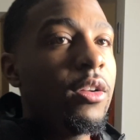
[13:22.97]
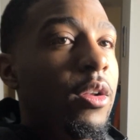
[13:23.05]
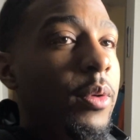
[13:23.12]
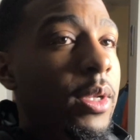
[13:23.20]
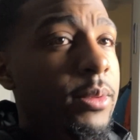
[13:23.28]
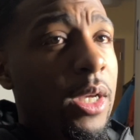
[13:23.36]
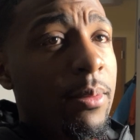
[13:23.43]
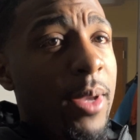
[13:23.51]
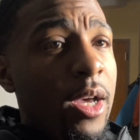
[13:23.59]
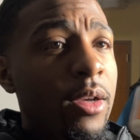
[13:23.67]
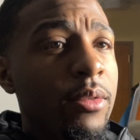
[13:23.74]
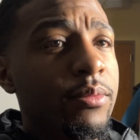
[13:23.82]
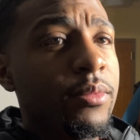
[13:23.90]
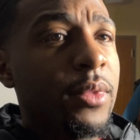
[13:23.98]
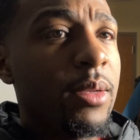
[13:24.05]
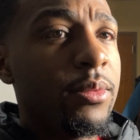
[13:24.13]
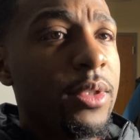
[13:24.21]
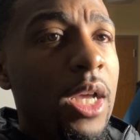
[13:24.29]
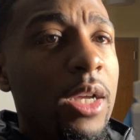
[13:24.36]
know what I'm talking about, I'm
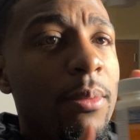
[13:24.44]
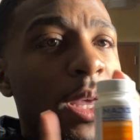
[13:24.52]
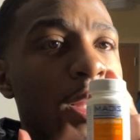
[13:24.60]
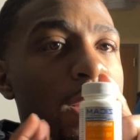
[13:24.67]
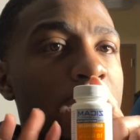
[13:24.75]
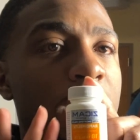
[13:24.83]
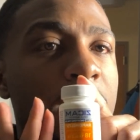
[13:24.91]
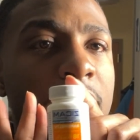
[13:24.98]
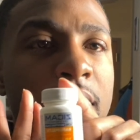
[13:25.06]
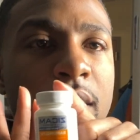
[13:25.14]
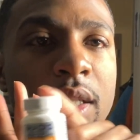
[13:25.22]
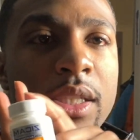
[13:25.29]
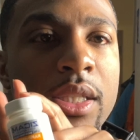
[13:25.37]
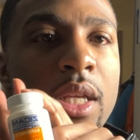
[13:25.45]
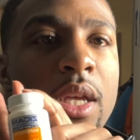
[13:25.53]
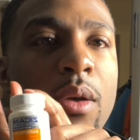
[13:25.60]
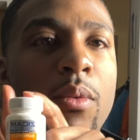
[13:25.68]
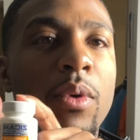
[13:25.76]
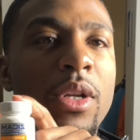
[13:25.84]
talking about this.
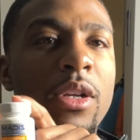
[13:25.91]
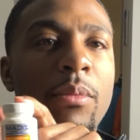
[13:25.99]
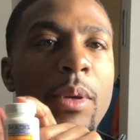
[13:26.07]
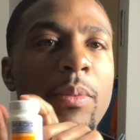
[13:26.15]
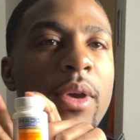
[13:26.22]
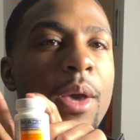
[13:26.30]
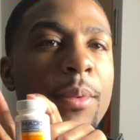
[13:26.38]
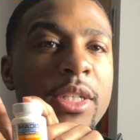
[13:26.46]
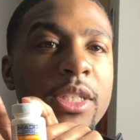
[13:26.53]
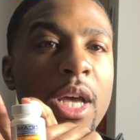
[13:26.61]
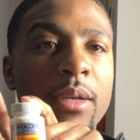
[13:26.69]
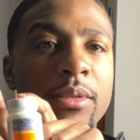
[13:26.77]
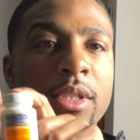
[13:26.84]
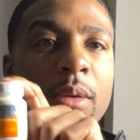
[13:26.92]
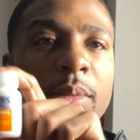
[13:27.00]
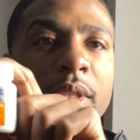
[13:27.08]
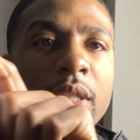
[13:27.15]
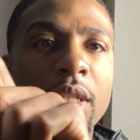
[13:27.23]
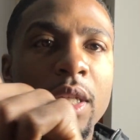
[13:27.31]
One of the people at my job told
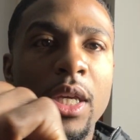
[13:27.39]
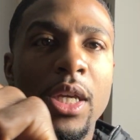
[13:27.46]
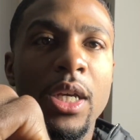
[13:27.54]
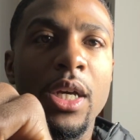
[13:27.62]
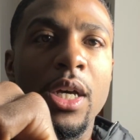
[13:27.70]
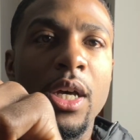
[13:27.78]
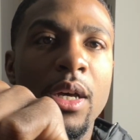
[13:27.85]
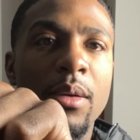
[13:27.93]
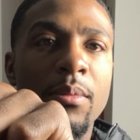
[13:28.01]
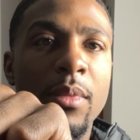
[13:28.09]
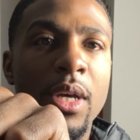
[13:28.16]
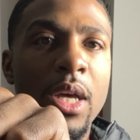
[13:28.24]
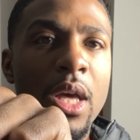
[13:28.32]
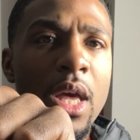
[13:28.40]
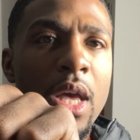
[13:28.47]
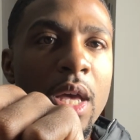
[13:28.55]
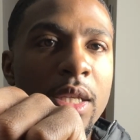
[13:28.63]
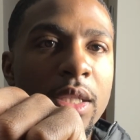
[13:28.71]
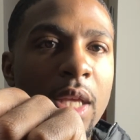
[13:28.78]
me to get um
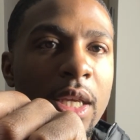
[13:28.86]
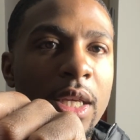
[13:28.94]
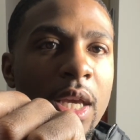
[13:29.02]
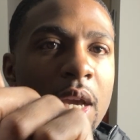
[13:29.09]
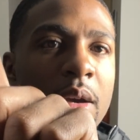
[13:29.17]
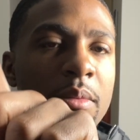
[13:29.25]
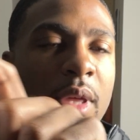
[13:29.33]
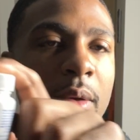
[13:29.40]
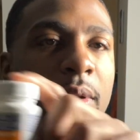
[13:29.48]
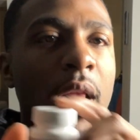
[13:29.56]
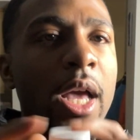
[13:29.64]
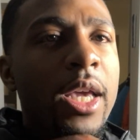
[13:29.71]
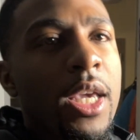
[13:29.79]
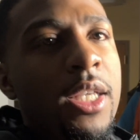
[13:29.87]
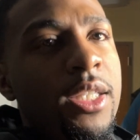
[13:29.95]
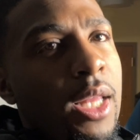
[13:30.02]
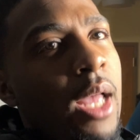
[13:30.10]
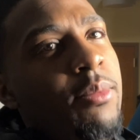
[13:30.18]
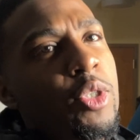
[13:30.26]
Zicam. Um, they were like, it
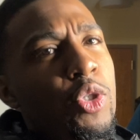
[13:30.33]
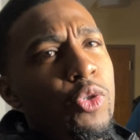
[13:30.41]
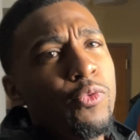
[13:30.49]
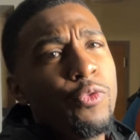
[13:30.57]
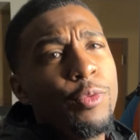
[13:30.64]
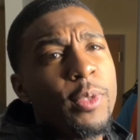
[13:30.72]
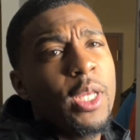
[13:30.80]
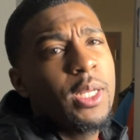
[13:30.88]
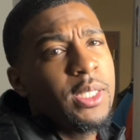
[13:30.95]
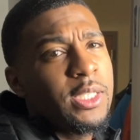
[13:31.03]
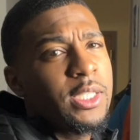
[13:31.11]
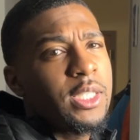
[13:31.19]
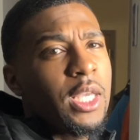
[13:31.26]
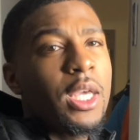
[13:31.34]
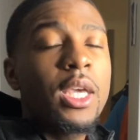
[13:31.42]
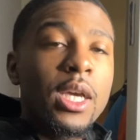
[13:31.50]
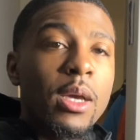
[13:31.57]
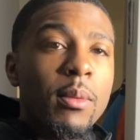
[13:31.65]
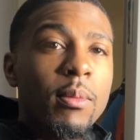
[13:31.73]
stops you from getting sick
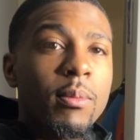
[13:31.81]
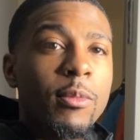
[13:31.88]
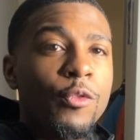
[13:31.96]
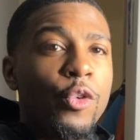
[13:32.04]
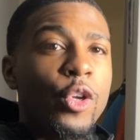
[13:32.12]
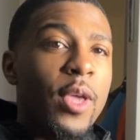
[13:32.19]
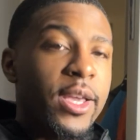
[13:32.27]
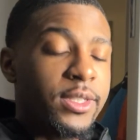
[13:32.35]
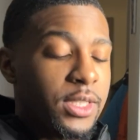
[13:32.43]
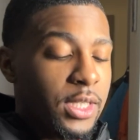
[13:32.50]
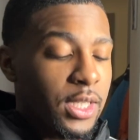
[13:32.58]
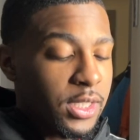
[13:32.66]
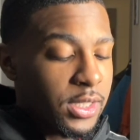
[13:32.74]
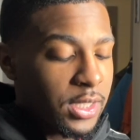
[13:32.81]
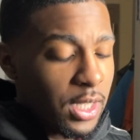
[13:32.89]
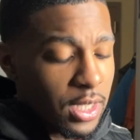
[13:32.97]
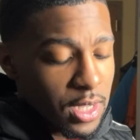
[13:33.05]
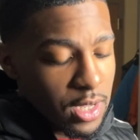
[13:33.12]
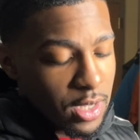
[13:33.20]
before you actually get
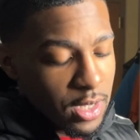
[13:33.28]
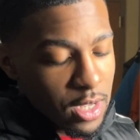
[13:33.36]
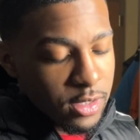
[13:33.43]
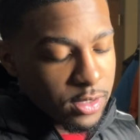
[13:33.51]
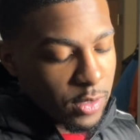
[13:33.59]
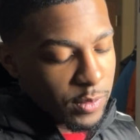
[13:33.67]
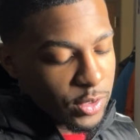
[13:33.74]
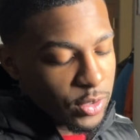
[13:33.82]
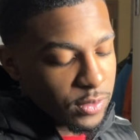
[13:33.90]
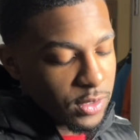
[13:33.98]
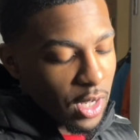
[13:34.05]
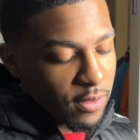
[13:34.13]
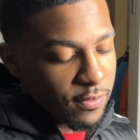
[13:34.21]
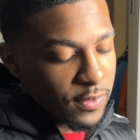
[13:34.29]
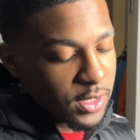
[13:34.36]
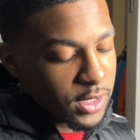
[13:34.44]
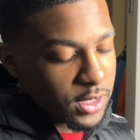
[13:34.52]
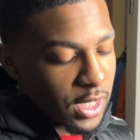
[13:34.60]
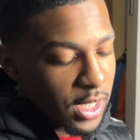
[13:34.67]
sick. So once you start
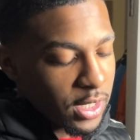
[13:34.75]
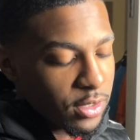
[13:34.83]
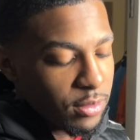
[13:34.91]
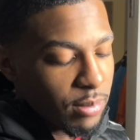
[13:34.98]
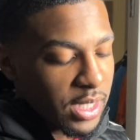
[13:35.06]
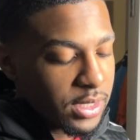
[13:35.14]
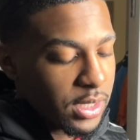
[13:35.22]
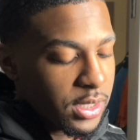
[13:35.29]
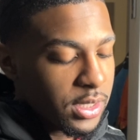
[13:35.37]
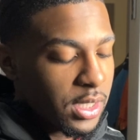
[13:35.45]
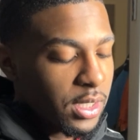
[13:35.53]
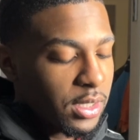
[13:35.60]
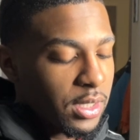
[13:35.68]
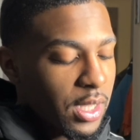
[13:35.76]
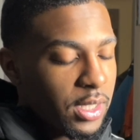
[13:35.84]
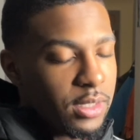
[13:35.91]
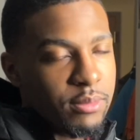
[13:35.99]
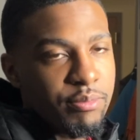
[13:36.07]
feeling like you about to get sick, like